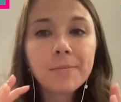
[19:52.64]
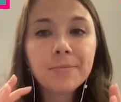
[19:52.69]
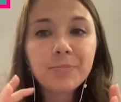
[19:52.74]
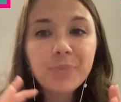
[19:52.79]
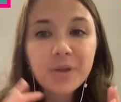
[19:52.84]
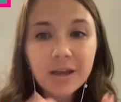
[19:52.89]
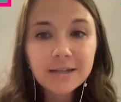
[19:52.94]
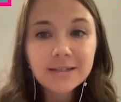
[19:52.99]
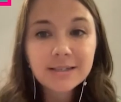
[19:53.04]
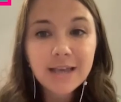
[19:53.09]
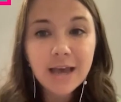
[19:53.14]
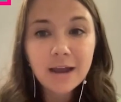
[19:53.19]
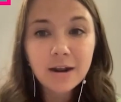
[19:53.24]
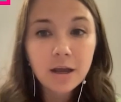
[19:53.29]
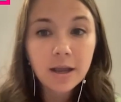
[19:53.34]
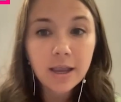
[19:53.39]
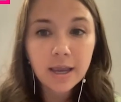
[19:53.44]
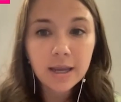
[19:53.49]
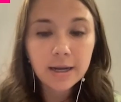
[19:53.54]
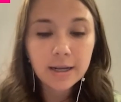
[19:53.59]
because that
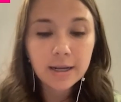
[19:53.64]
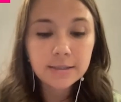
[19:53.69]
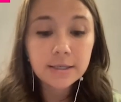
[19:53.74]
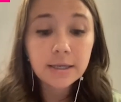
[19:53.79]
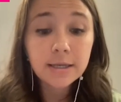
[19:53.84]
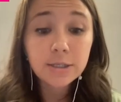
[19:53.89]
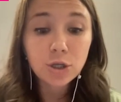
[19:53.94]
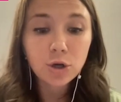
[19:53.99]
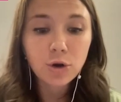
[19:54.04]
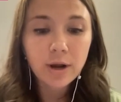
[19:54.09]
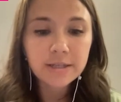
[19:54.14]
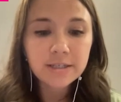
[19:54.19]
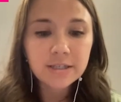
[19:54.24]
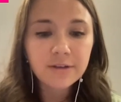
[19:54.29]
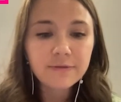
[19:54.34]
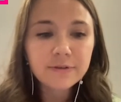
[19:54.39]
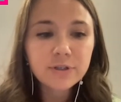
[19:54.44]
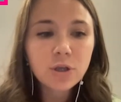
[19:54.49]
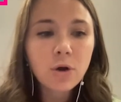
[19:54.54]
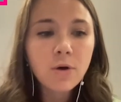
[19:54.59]
again is
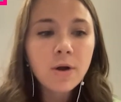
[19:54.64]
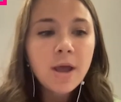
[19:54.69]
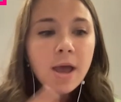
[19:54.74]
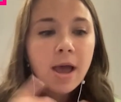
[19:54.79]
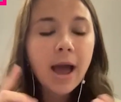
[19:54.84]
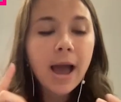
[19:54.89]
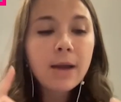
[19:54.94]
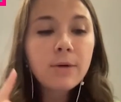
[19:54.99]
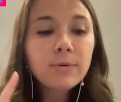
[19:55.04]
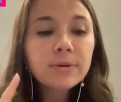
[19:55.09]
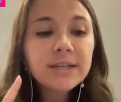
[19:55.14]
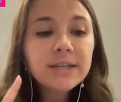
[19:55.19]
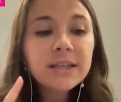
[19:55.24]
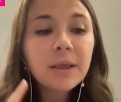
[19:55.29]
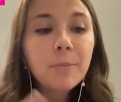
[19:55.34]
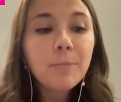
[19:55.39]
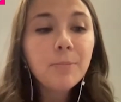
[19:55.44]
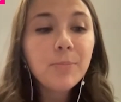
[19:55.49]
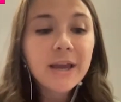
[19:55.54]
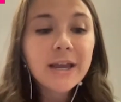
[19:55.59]
aggressive. So I would say
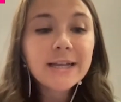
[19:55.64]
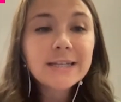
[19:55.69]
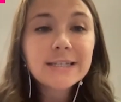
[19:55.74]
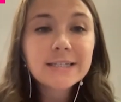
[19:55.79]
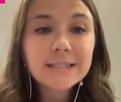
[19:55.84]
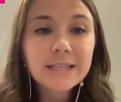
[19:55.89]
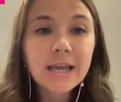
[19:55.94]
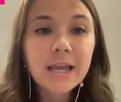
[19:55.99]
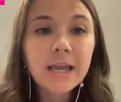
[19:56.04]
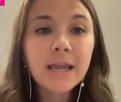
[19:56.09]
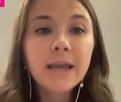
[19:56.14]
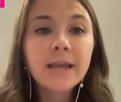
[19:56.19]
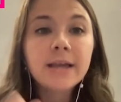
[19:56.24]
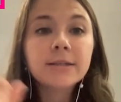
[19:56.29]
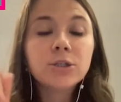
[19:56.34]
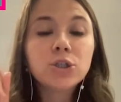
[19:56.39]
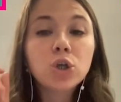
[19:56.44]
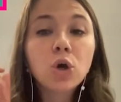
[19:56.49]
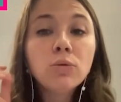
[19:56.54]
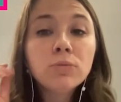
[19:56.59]
the biggest thing
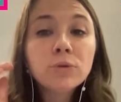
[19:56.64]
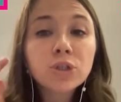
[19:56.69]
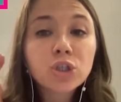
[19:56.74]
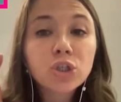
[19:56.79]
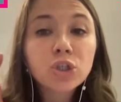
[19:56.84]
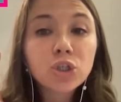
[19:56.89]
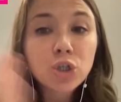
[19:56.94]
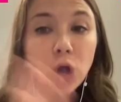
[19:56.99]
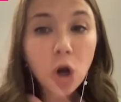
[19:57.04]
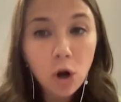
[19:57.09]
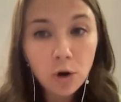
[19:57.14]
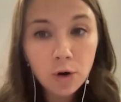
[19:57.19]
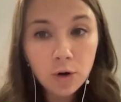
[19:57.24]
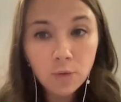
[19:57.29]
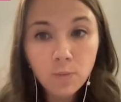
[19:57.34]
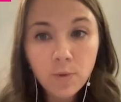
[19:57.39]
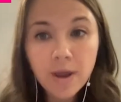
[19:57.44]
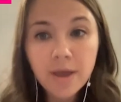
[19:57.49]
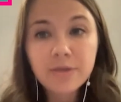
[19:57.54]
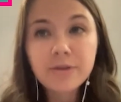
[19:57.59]
is don't start
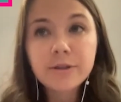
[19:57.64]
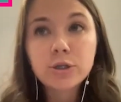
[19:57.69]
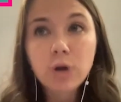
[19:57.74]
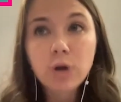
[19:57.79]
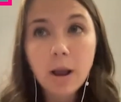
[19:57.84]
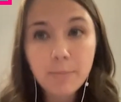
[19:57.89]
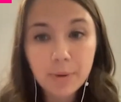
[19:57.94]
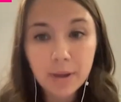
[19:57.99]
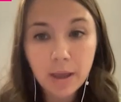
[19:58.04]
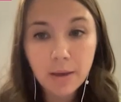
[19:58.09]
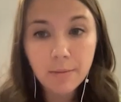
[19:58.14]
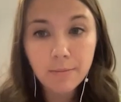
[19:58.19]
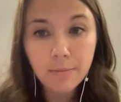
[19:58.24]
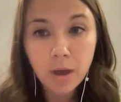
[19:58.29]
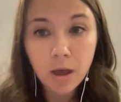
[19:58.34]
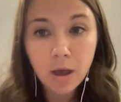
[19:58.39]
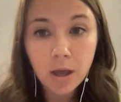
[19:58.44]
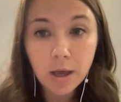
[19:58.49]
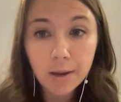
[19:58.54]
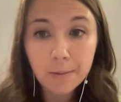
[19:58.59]
with dropping
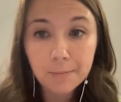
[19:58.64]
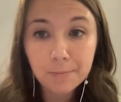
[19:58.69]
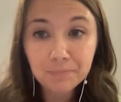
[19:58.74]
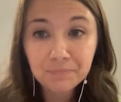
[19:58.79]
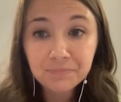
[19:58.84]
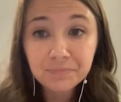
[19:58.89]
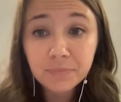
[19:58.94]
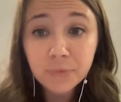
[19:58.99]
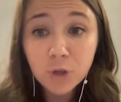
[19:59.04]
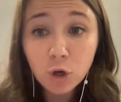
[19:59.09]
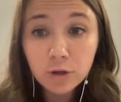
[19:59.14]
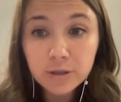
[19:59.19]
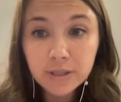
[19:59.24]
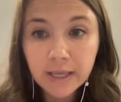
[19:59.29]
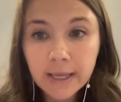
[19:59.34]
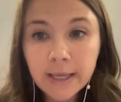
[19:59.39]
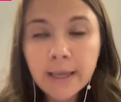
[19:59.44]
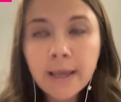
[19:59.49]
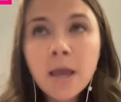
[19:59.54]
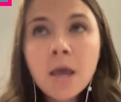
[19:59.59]
your
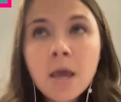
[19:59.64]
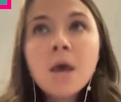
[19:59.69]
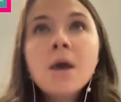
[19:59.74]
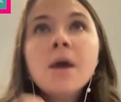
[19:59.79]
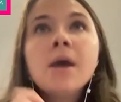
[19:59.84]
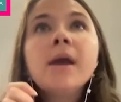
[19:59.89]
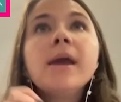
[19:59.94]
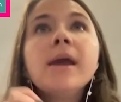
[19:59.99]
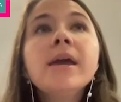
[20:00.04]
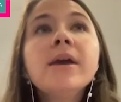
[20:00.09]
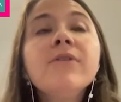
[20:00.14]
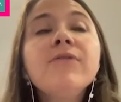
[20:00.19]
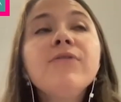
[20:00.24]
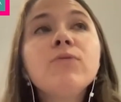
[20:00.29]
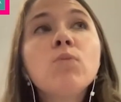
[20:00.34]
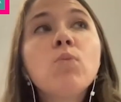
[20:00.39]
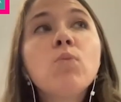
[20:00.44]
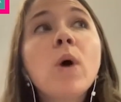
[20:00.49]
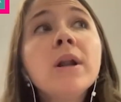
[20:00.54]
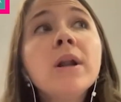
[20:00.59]
link. If
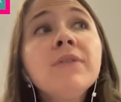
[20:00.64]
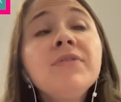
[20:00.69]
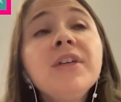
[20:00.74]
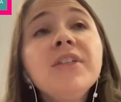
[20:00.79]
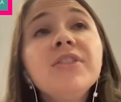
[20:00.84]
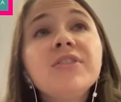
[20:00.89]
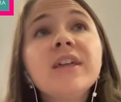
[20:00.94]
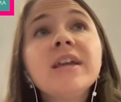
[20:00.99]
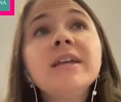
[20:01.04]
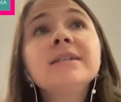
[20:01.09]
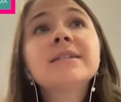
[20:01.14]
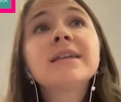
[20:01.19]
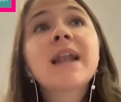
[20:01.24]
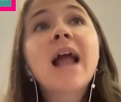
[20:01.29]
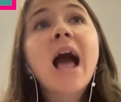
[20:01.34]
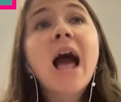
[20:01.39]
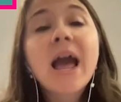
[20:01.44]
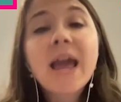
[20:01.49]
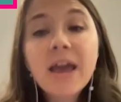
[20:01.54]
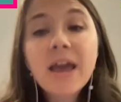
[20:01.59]
one of the things that
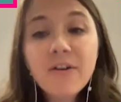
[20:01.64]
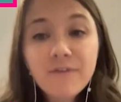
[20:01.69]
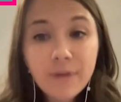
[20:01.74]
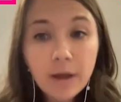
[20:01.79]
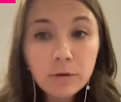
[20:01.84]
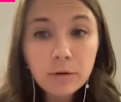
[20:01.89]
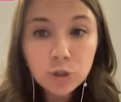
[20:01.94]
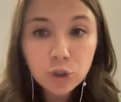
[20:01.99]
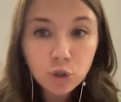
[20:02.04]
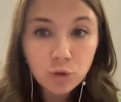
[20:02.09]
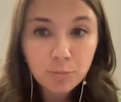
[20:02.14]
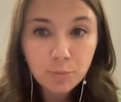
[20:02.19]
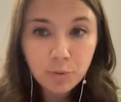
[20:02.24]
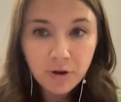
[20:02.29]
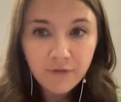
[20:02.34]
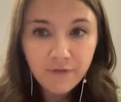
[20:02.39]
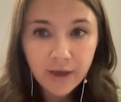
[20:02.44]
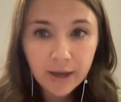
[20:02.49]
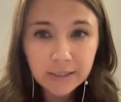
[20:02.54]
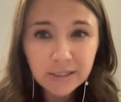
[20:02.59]
I have found super
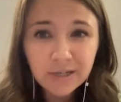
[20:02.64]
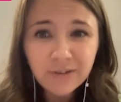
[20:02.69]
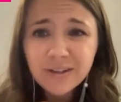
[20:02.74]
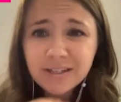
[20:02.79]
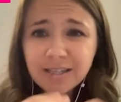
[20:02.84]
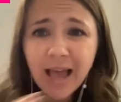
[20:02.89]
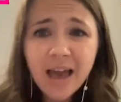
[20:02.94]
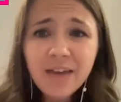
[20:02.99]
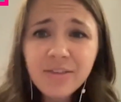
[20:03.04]
effective is I